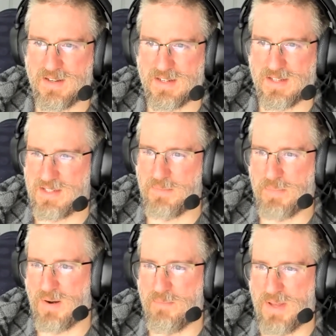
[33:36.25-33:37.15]
Because the
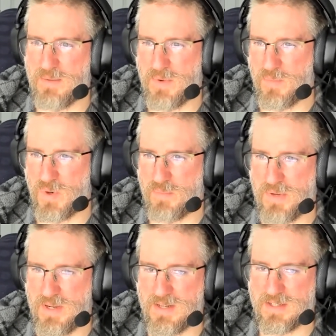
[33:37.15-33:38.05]
bare minimum would
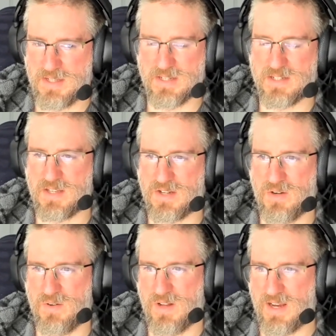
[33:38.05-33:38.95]
be, does the
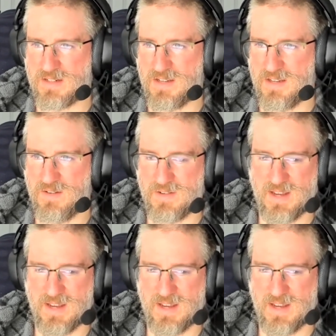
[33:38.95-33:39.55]
code execute?